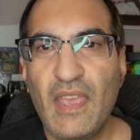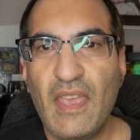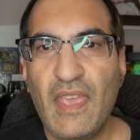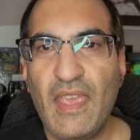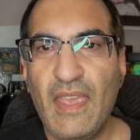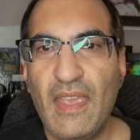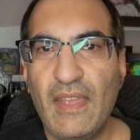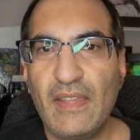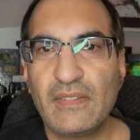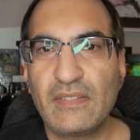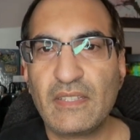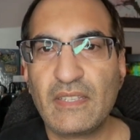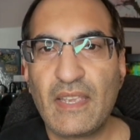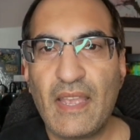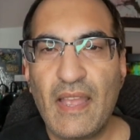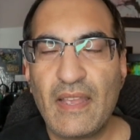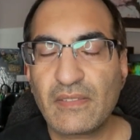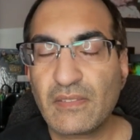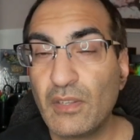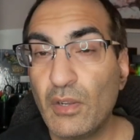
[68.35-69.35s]
and he
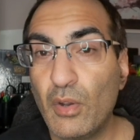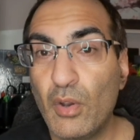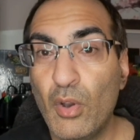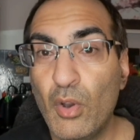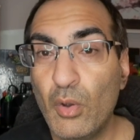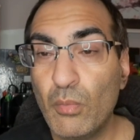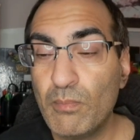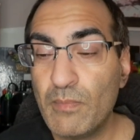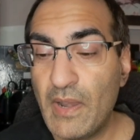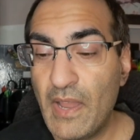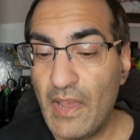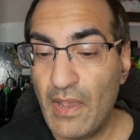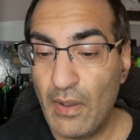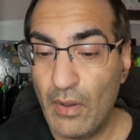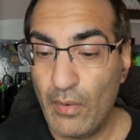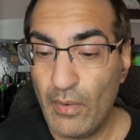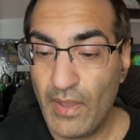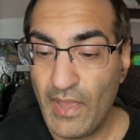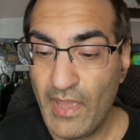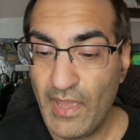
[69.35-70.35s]
has no home
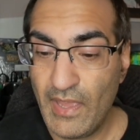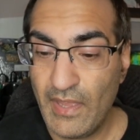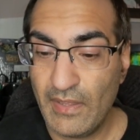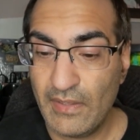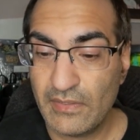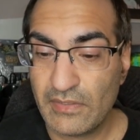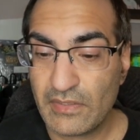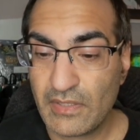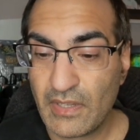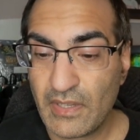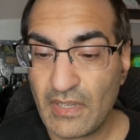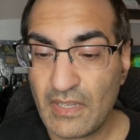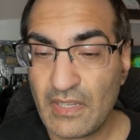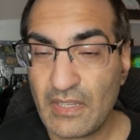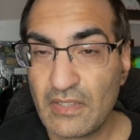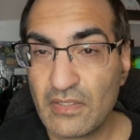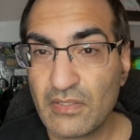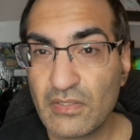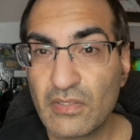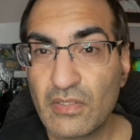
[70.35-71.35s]
now, and
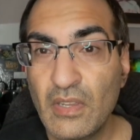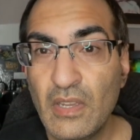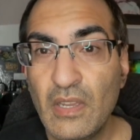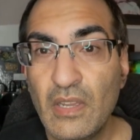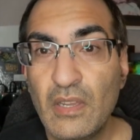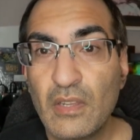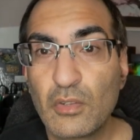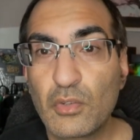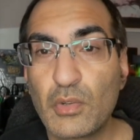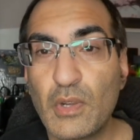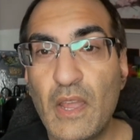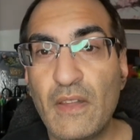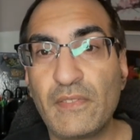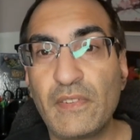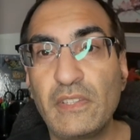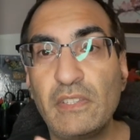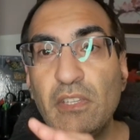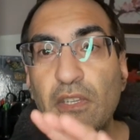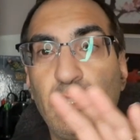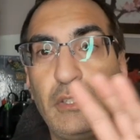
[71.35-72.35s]
he's
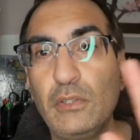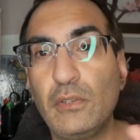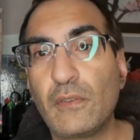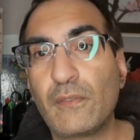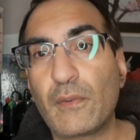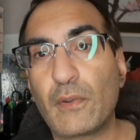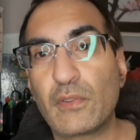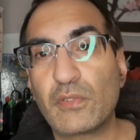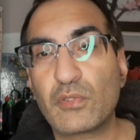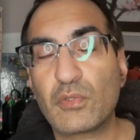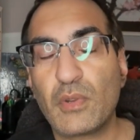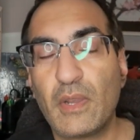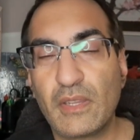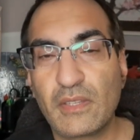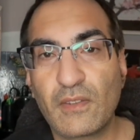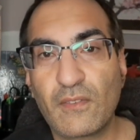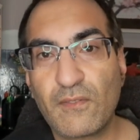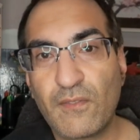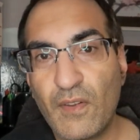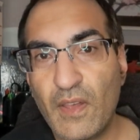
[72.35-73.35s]
traveling the universe trying
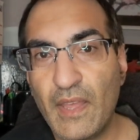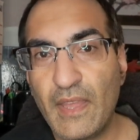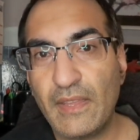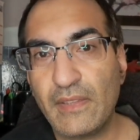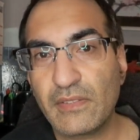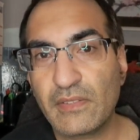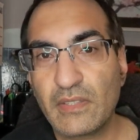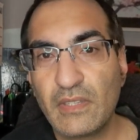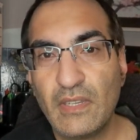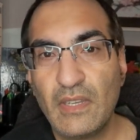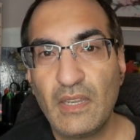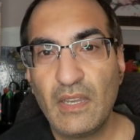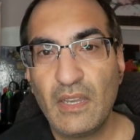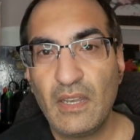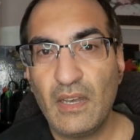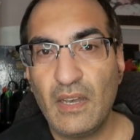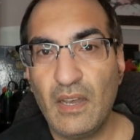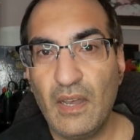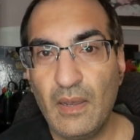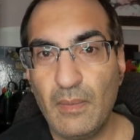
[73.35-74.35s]
to find
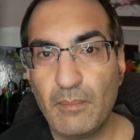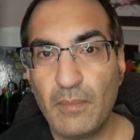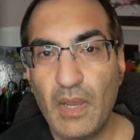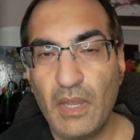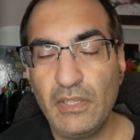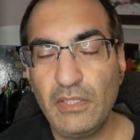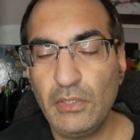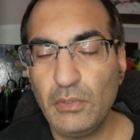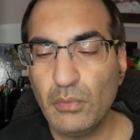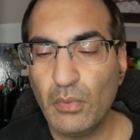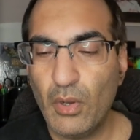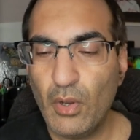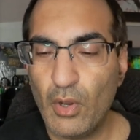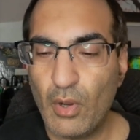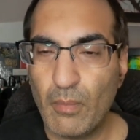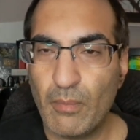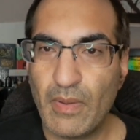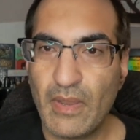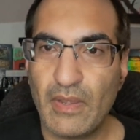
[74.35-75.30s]
a new home.